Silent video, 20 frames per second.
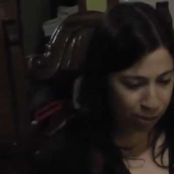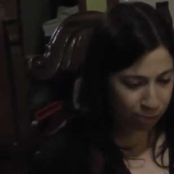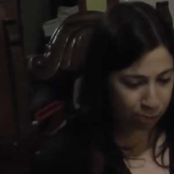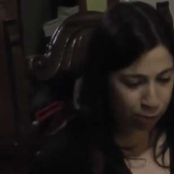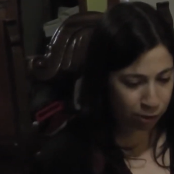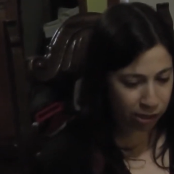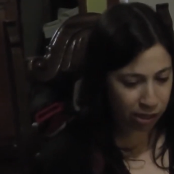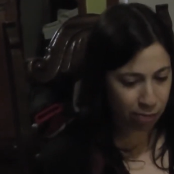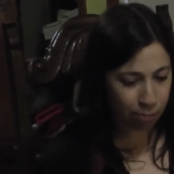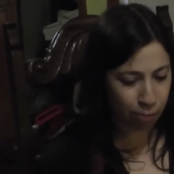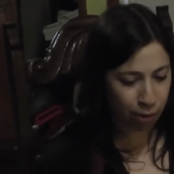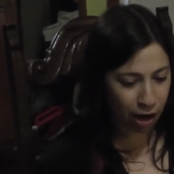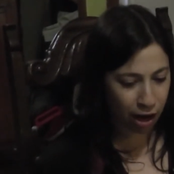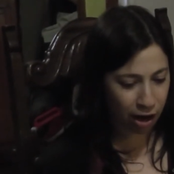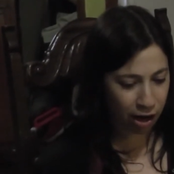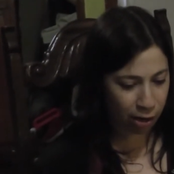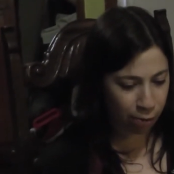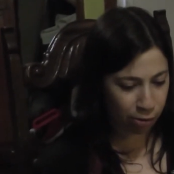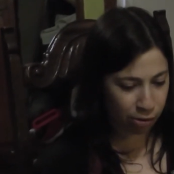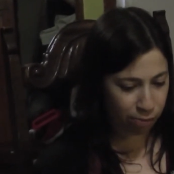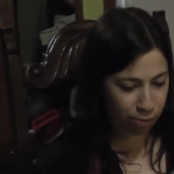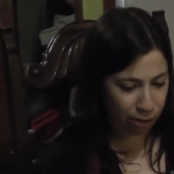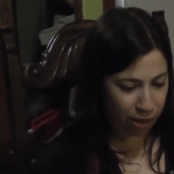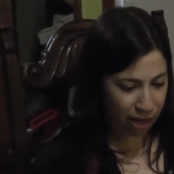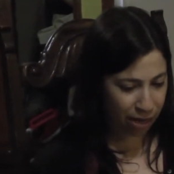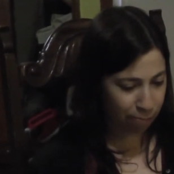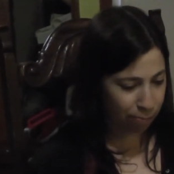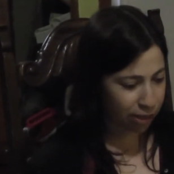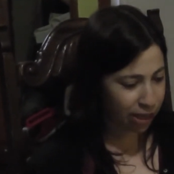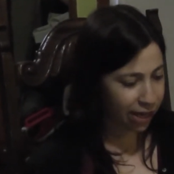people in bar with
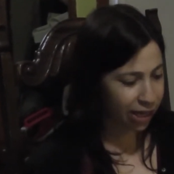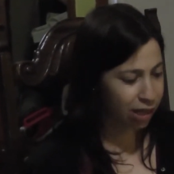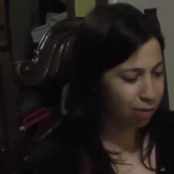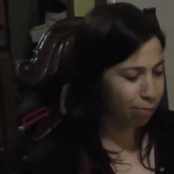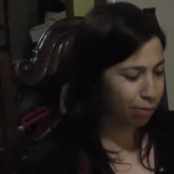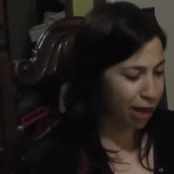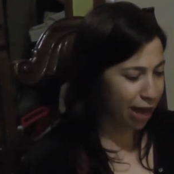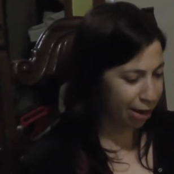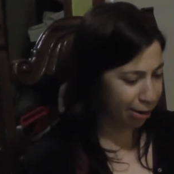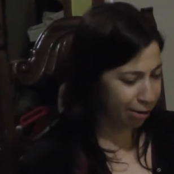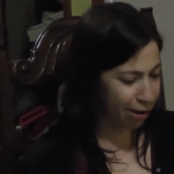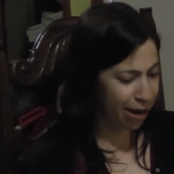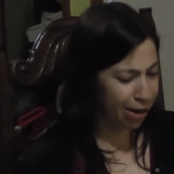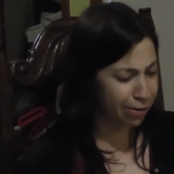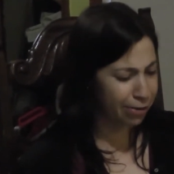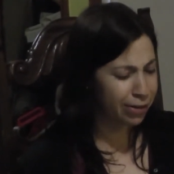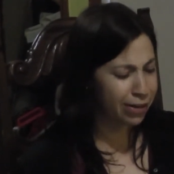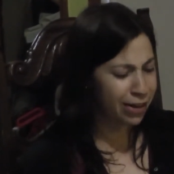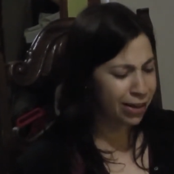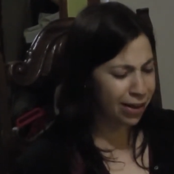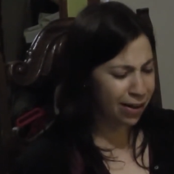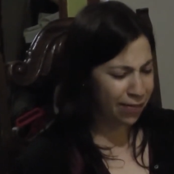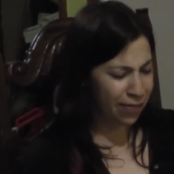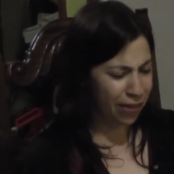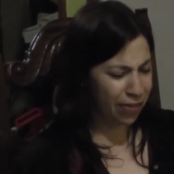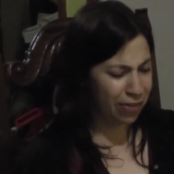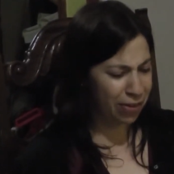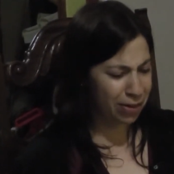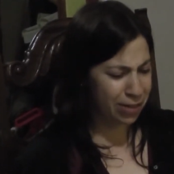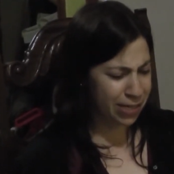band playing in the background.
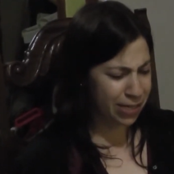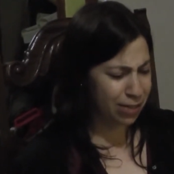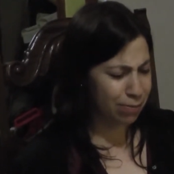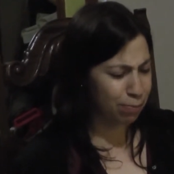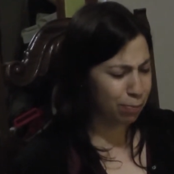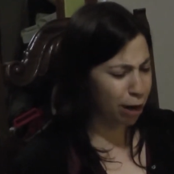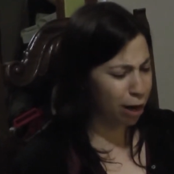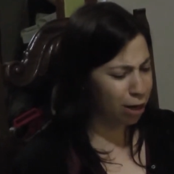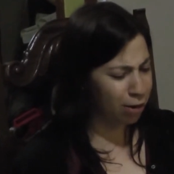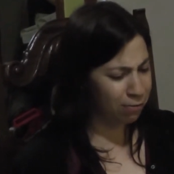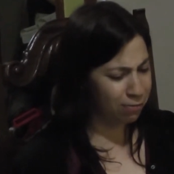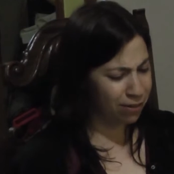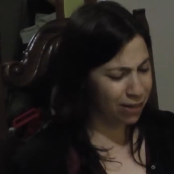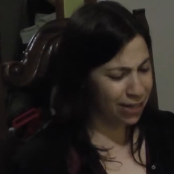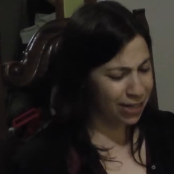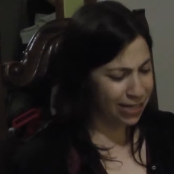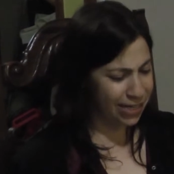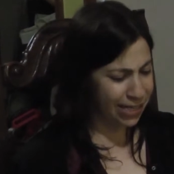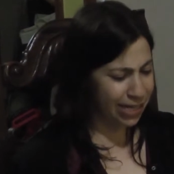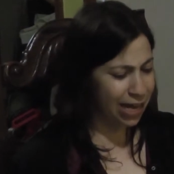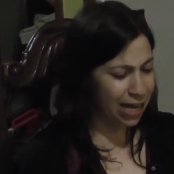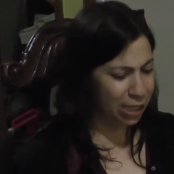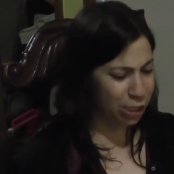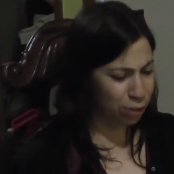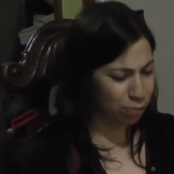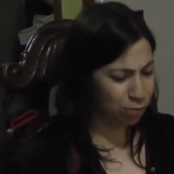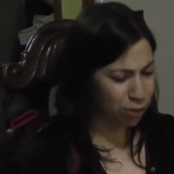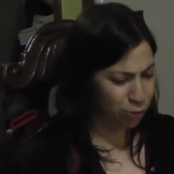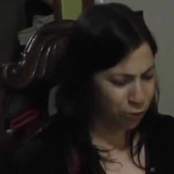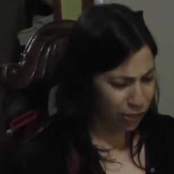Then there's a bar fight
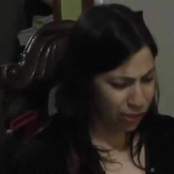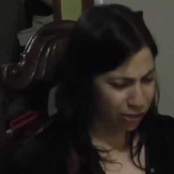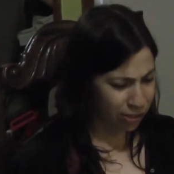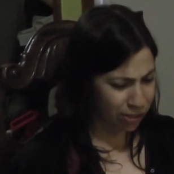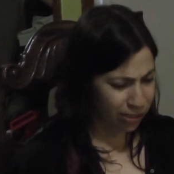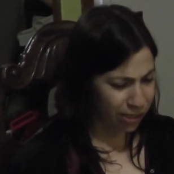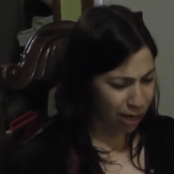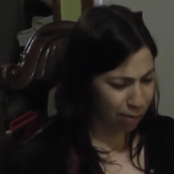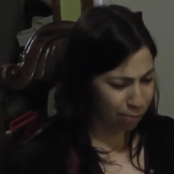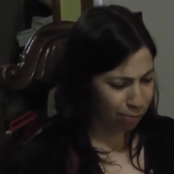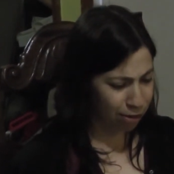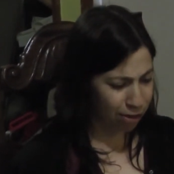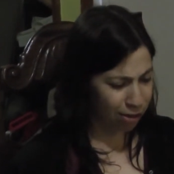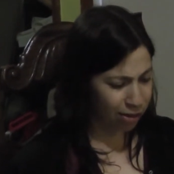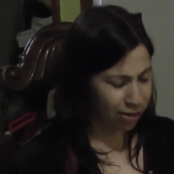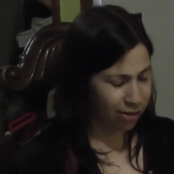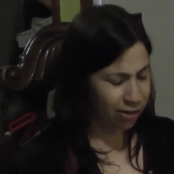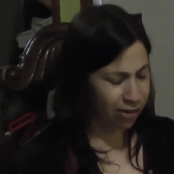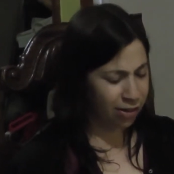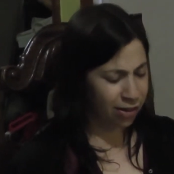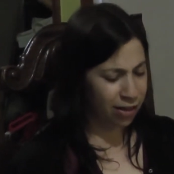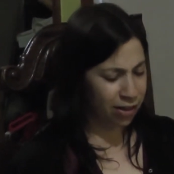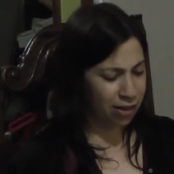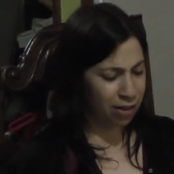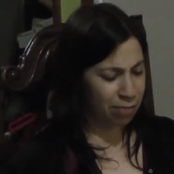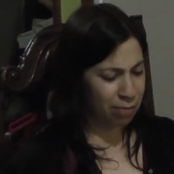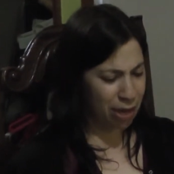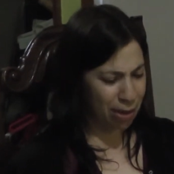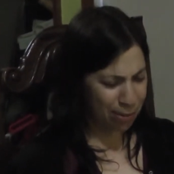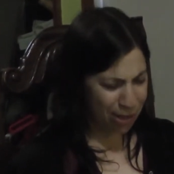slash musical number.
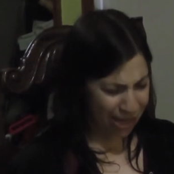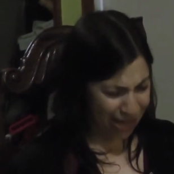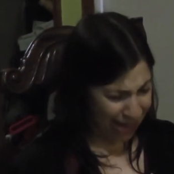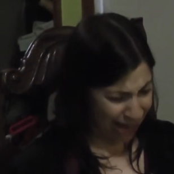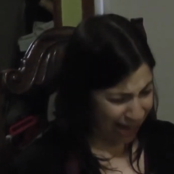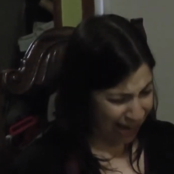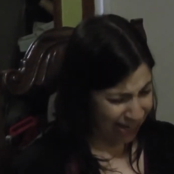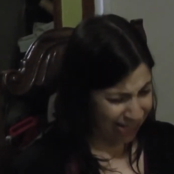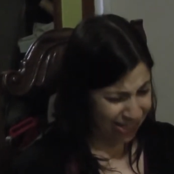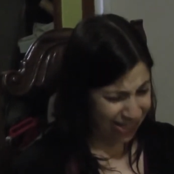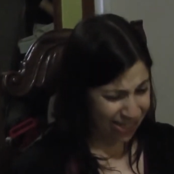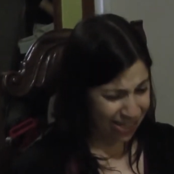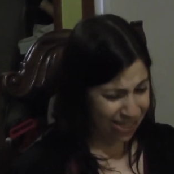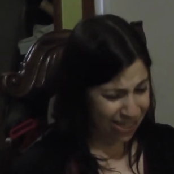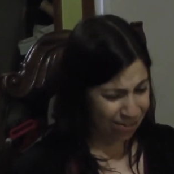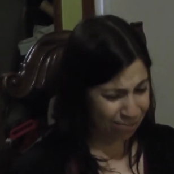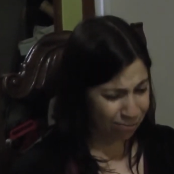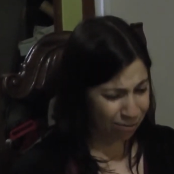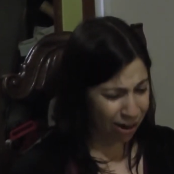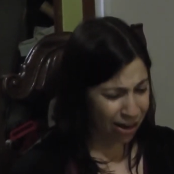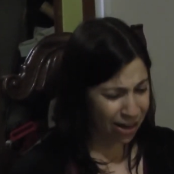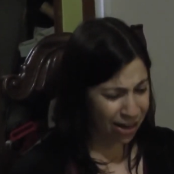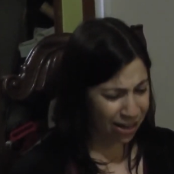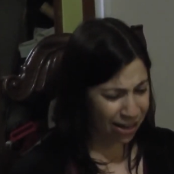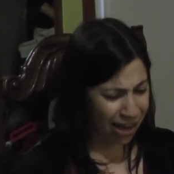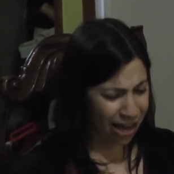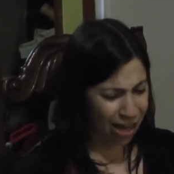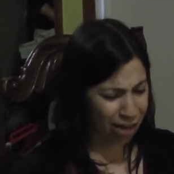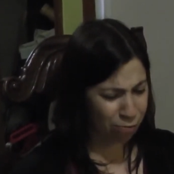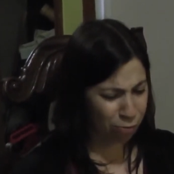Maybe the eye is
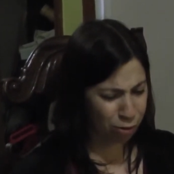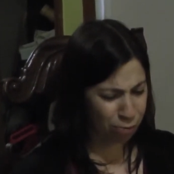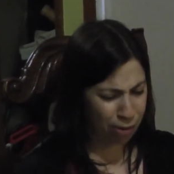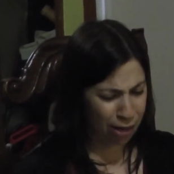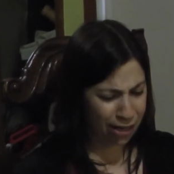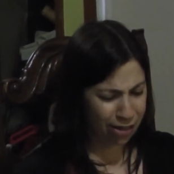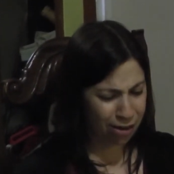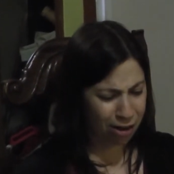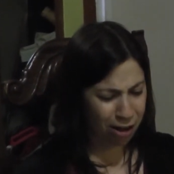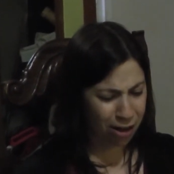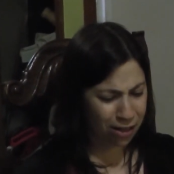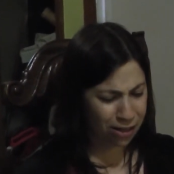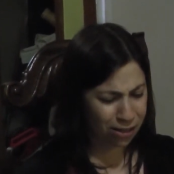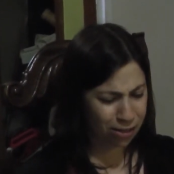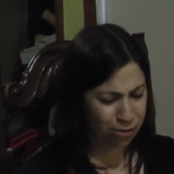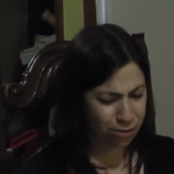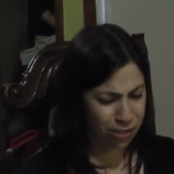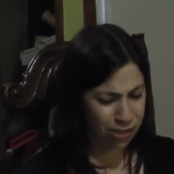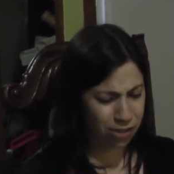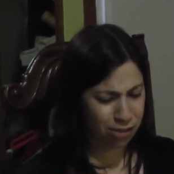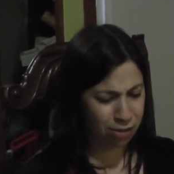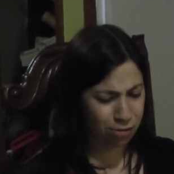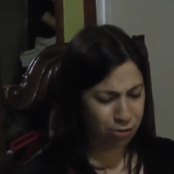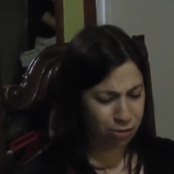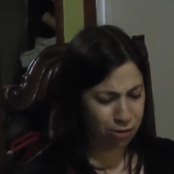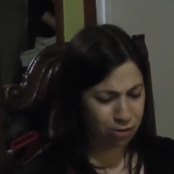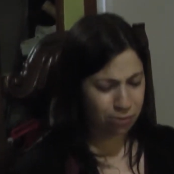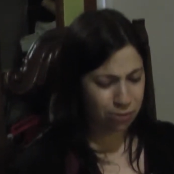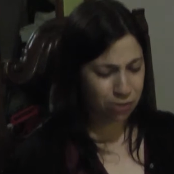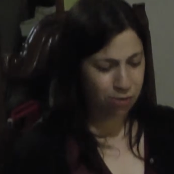schizophrenic and we might call it Los
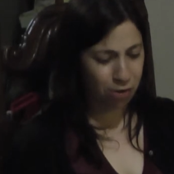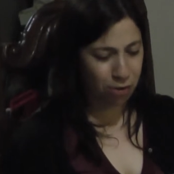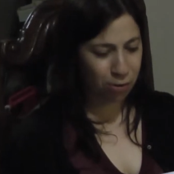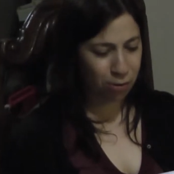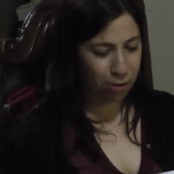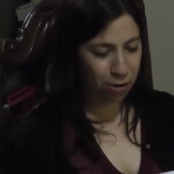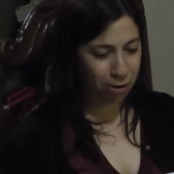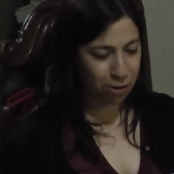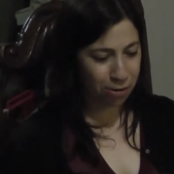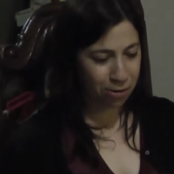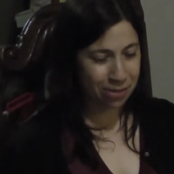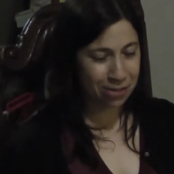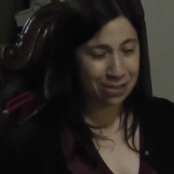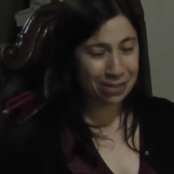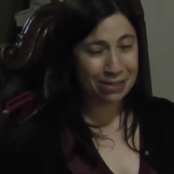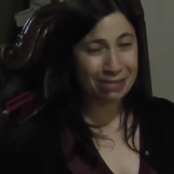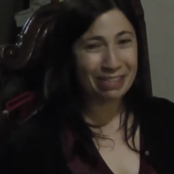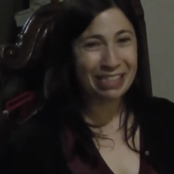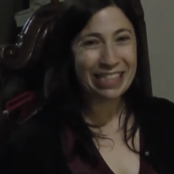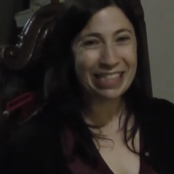Locos Ojos.